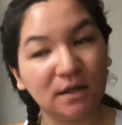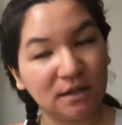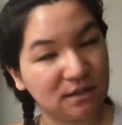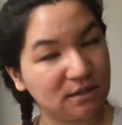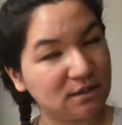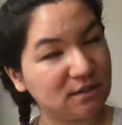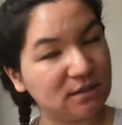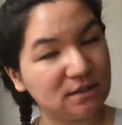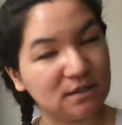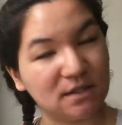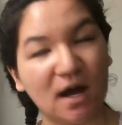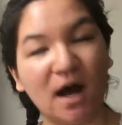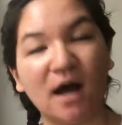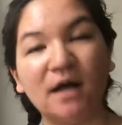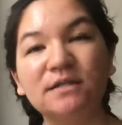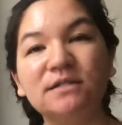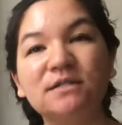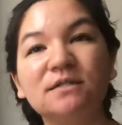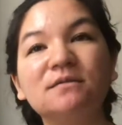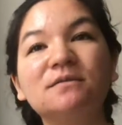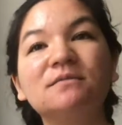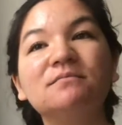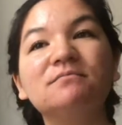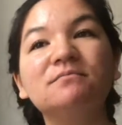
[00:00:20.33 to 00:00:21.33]
not
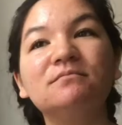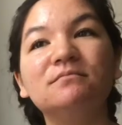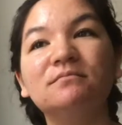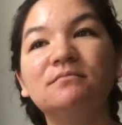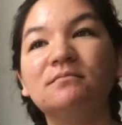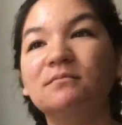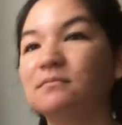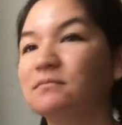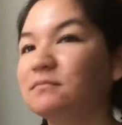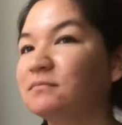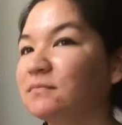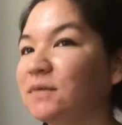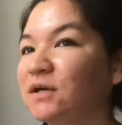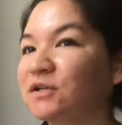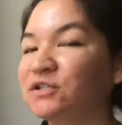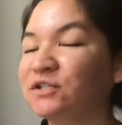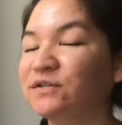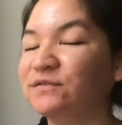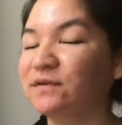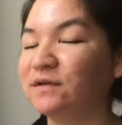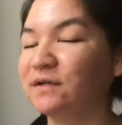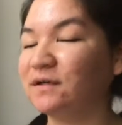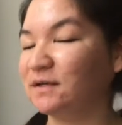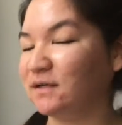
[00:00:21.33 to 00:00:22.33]
much of
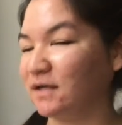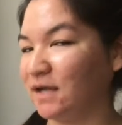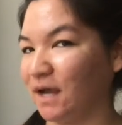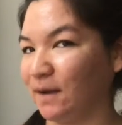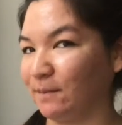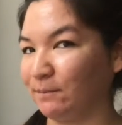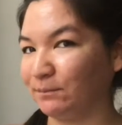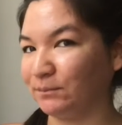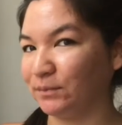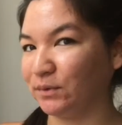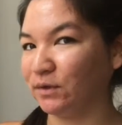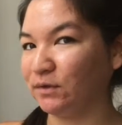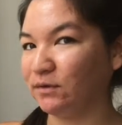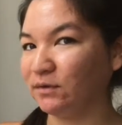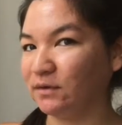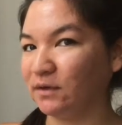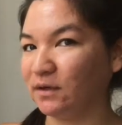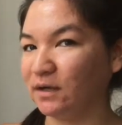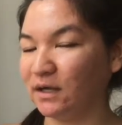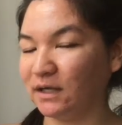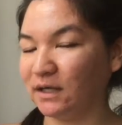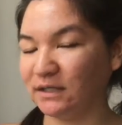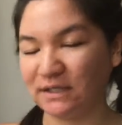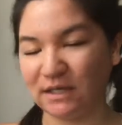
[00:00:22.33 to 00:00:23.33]
a camper,
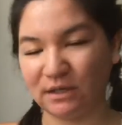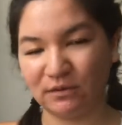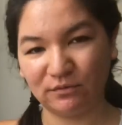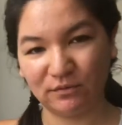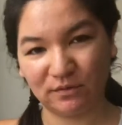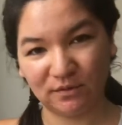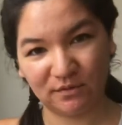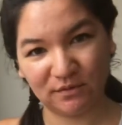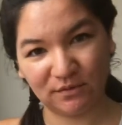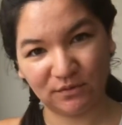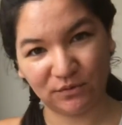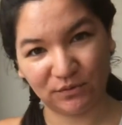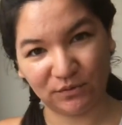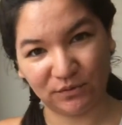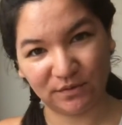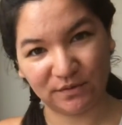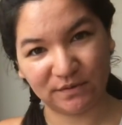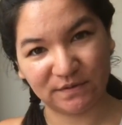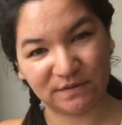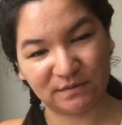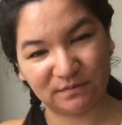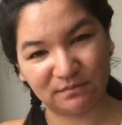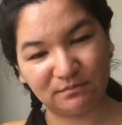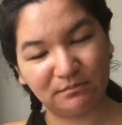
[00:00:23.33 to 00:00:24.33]
an
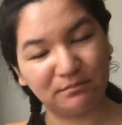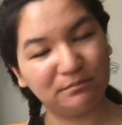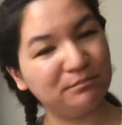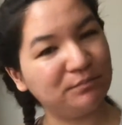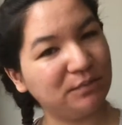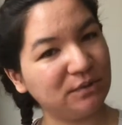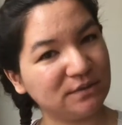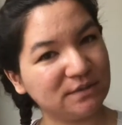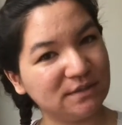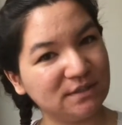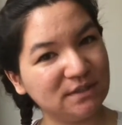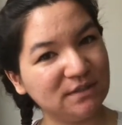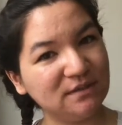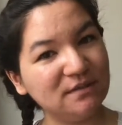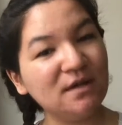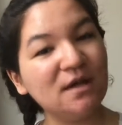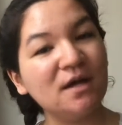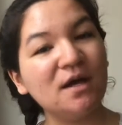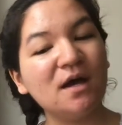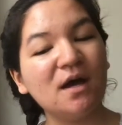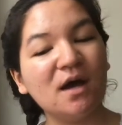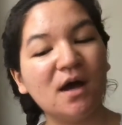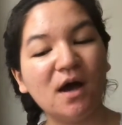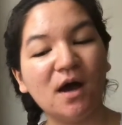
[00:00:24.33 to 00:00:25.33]
outdoors person,
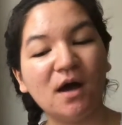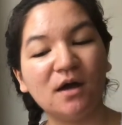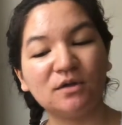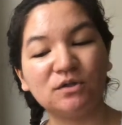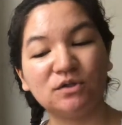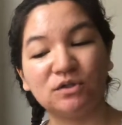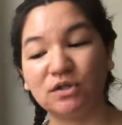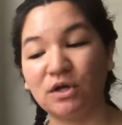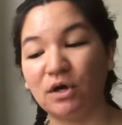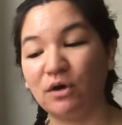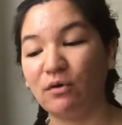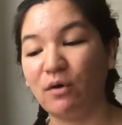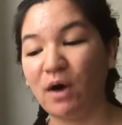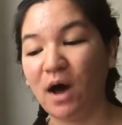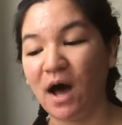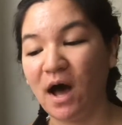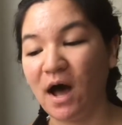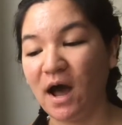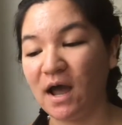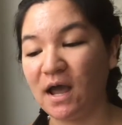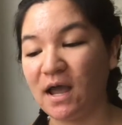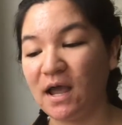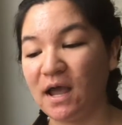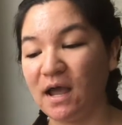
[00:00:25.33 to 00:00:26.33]
so
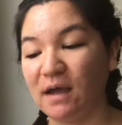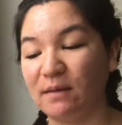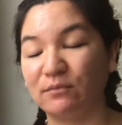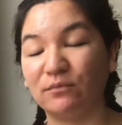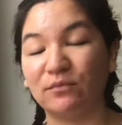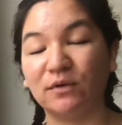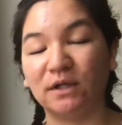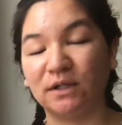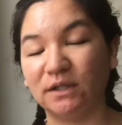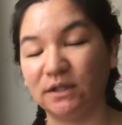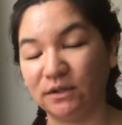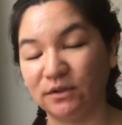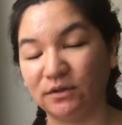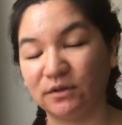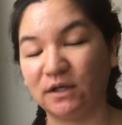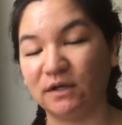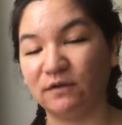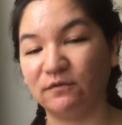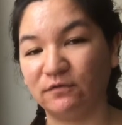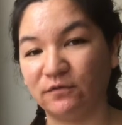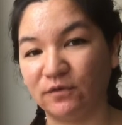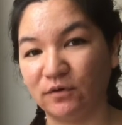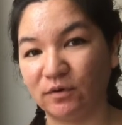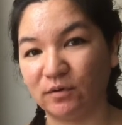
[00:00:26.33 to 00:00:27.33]
I am really looking
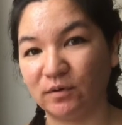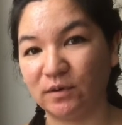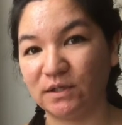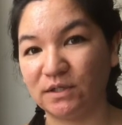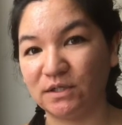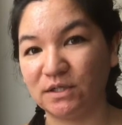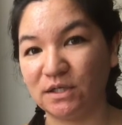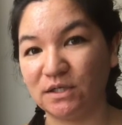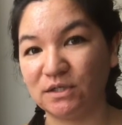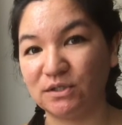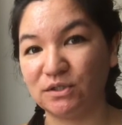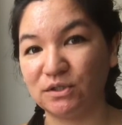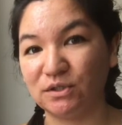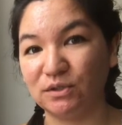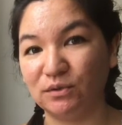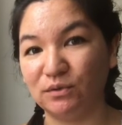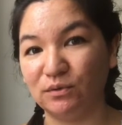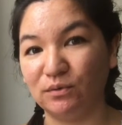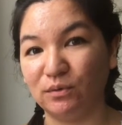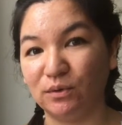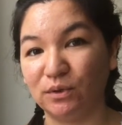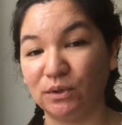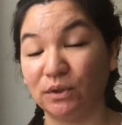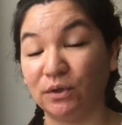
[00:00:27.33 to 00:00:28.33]
forward
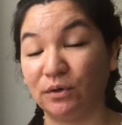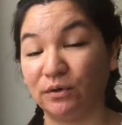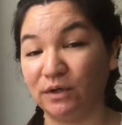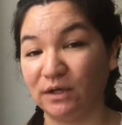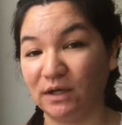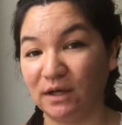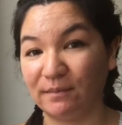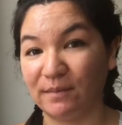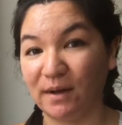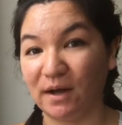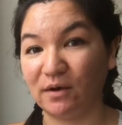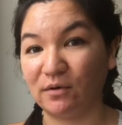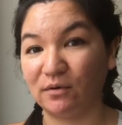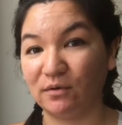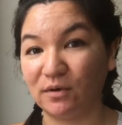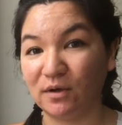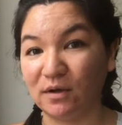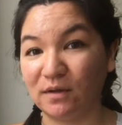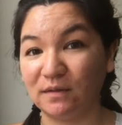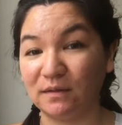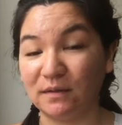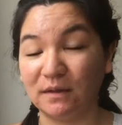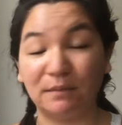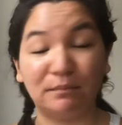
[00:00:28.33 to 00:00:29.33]
to learning about
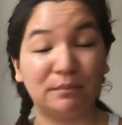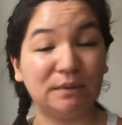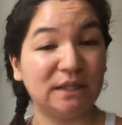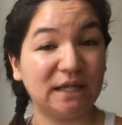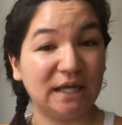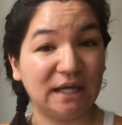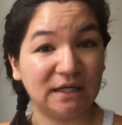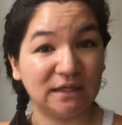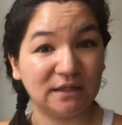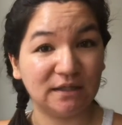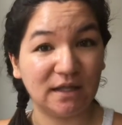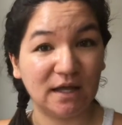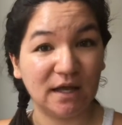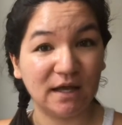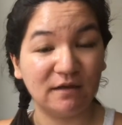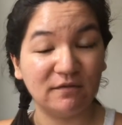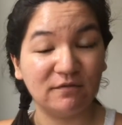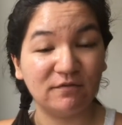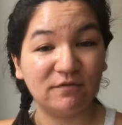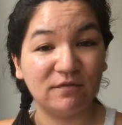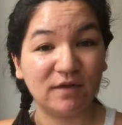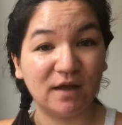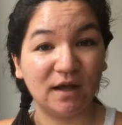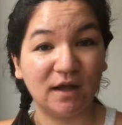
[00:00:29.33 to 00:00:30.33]
the plant life
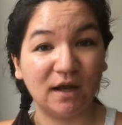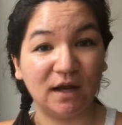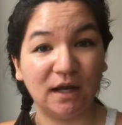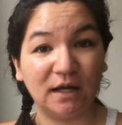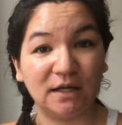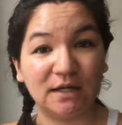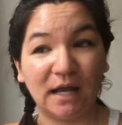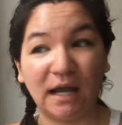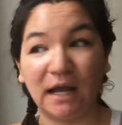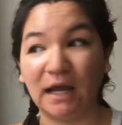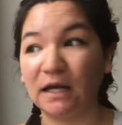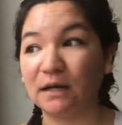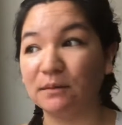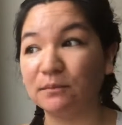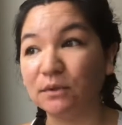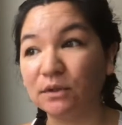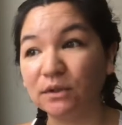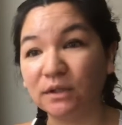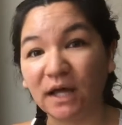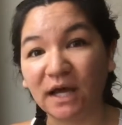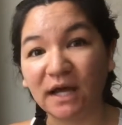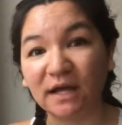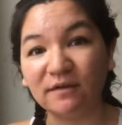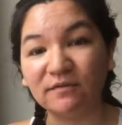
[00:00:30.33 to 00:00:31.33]
and animal
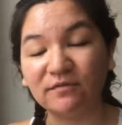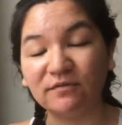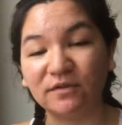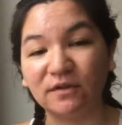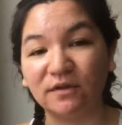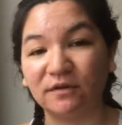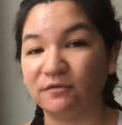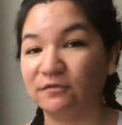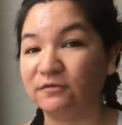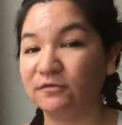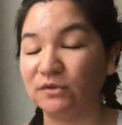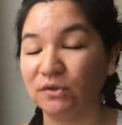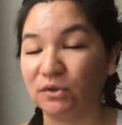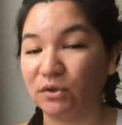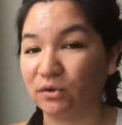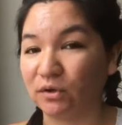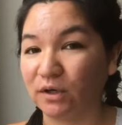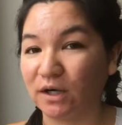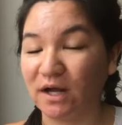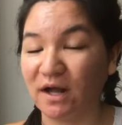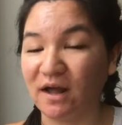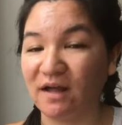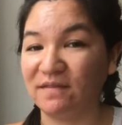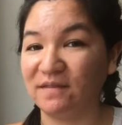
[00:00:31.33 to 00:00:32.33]
life, the
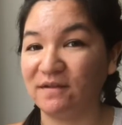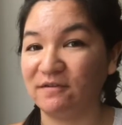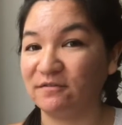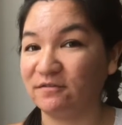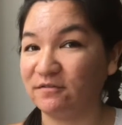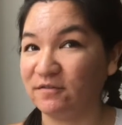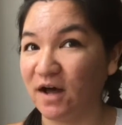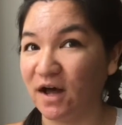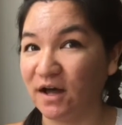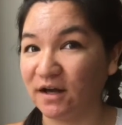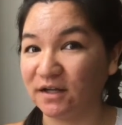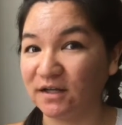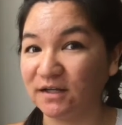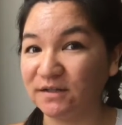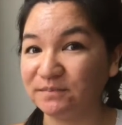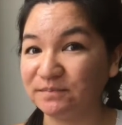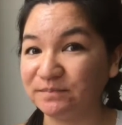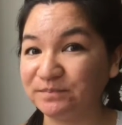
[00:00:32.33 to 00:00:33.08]
flora and the fauna